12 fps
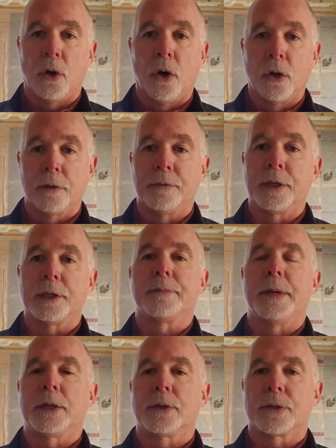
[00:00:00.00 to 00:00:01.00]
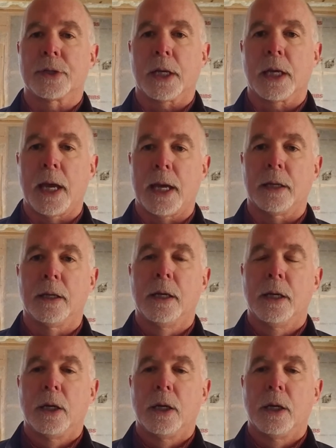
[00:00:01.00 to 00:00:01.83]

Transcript: All of these measures again